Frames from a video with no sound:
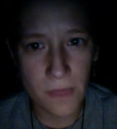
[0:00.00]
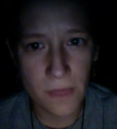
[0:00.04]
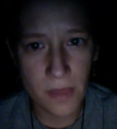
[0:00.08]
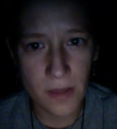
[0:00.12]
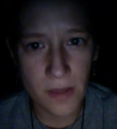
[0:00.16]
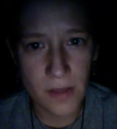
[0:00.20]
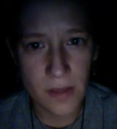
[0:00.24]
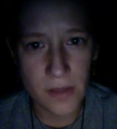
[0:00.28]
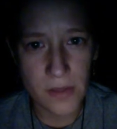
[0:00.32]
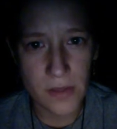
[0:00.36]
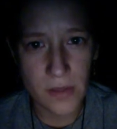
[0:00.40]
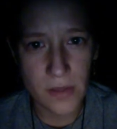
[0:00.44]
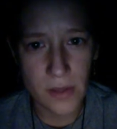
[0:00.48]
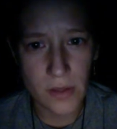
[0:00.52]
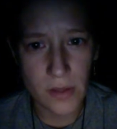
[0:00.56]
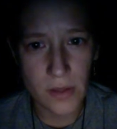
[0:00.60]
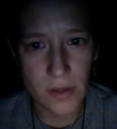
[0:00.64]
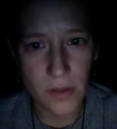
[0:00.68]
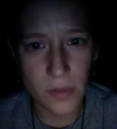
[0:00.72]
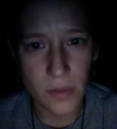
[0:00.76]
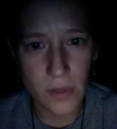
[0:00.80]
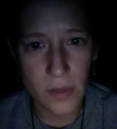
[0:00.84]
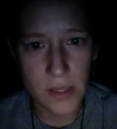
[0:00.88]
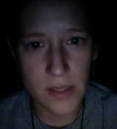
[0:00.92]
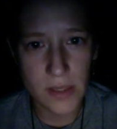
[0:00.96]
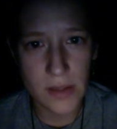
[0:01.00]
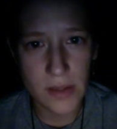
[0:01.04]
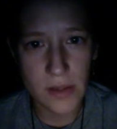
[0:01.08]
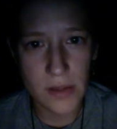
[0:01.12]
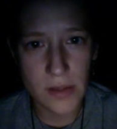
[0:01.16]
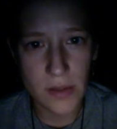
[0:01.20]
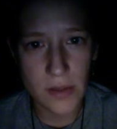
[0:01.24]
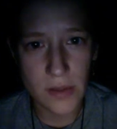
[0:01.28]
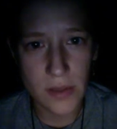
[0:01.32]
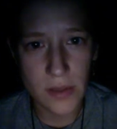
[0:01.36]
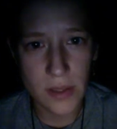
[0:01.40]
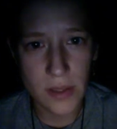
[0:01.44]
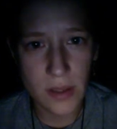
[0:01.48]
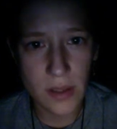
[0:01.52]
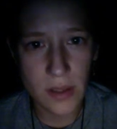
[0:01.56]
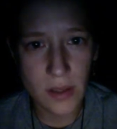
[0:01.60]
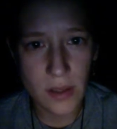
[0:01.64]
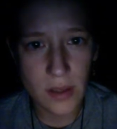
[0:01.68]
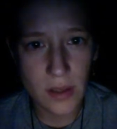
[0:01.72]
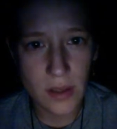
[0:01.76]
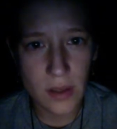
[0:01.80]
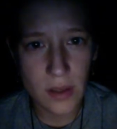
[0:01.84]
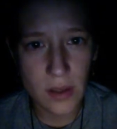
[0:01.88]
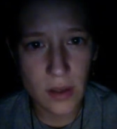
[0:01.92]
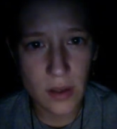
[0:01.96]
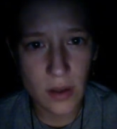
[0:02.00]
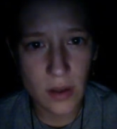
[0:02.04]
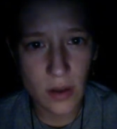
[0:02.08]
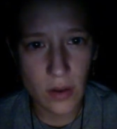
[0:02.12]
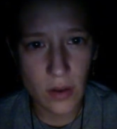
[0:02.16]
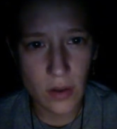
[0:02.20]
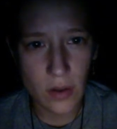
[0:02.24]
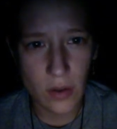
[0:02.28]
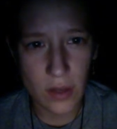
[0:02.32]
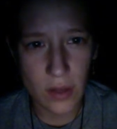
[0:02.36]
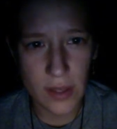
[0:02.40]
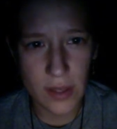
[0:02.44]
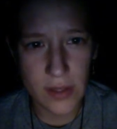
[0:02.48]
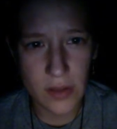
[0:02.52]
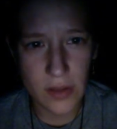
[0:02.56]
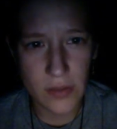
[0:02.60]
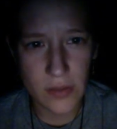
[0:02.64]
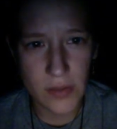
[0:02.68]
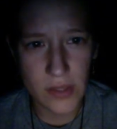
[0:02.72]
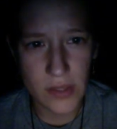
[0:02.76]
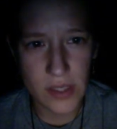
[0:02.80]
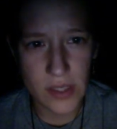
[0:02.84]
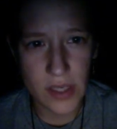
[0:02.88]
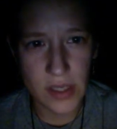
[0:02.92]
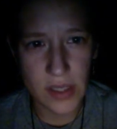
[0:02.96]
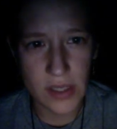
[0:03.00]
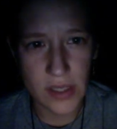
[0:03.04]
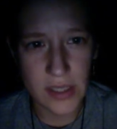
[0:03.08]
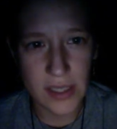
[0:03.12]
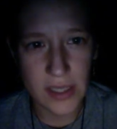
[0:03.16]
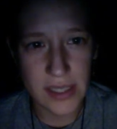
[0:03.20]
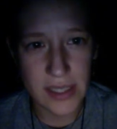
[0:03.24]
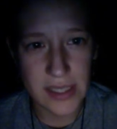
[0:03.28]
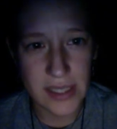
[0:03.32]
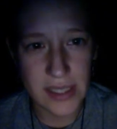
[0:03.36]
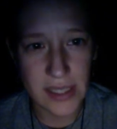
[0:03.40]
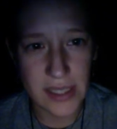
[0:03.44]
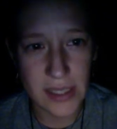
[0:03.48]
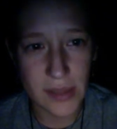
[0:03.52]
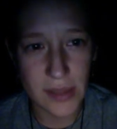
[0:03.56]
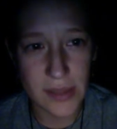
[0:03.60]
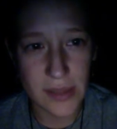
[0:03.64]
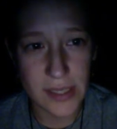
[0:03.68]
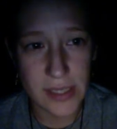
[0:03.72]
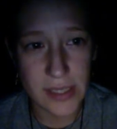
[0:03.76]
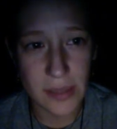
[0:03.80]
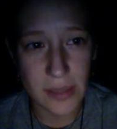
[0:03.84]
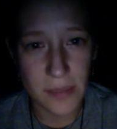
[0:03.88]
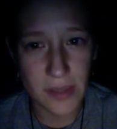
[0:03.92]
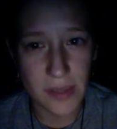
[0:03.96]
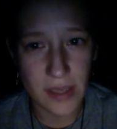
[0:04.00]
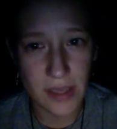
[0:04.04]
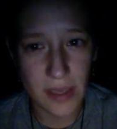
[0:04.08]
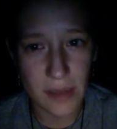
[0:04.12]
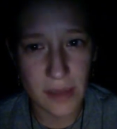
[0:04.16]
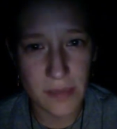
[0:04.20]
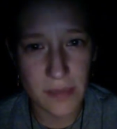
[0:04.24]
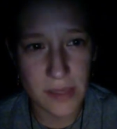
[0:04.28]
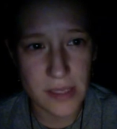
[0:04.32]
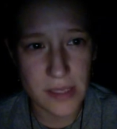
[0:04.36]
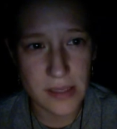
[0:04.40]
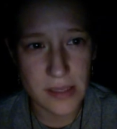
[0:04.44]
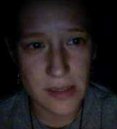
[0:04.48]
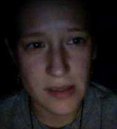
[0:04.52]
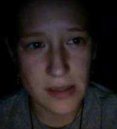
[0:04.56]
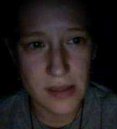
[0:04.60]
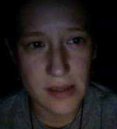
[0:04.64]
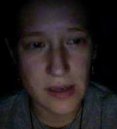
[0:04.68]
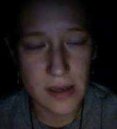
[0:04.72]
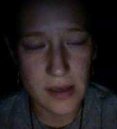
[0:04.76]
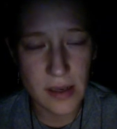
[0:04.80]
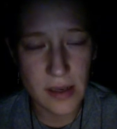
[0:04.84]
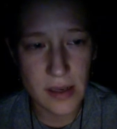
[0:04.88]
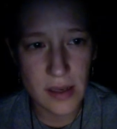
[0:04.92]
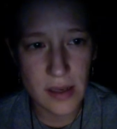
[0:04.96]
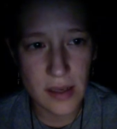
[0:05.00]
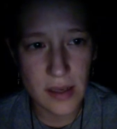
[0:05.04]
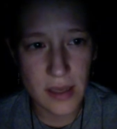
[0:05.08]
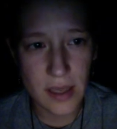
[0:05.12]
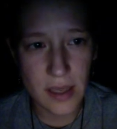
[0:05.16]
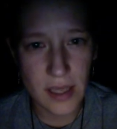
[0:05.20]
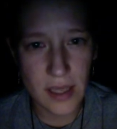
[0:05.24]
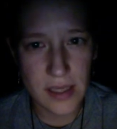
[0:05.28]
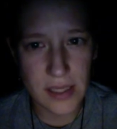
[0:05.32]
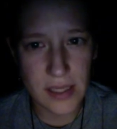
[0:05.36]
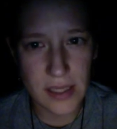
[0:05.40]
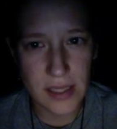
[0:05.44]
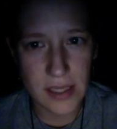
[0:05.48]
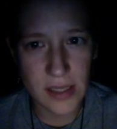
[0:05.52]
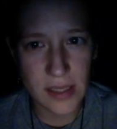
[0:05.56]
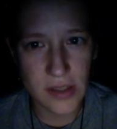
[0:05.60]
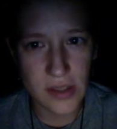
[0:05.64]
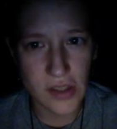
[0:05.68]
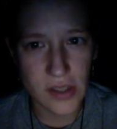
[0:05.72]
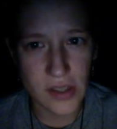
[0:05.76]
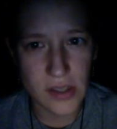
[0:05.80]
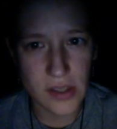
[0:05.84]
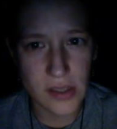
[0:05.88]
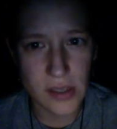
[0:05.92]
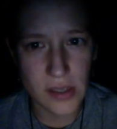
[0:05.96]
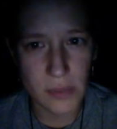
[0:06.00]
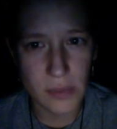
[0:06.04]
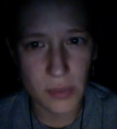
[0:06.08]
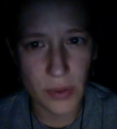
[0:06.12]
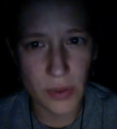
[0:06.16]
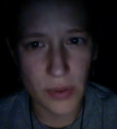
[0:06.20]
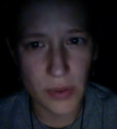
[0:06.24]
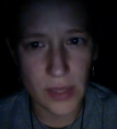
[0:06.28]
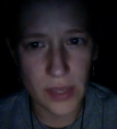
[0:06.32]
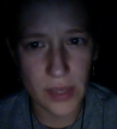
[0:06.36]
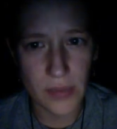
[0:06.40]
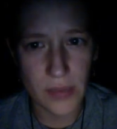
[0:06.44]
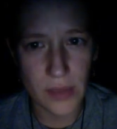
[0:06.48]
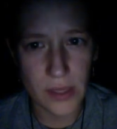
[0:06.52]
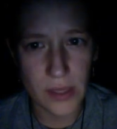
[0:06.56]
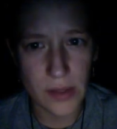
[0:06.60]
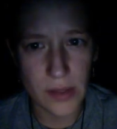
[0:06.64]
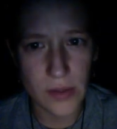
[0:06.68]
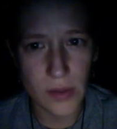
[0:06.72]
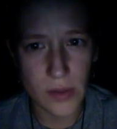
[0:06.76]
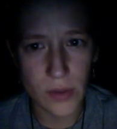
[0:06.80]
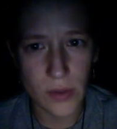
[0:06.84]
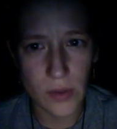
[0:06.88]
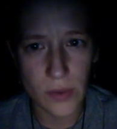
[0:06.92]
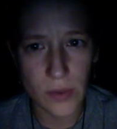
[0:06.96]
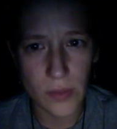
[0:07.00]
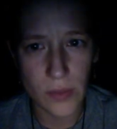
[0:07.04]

I do not know what to do. All I know for certain is that there is something amiss, and it hinges upon that red door.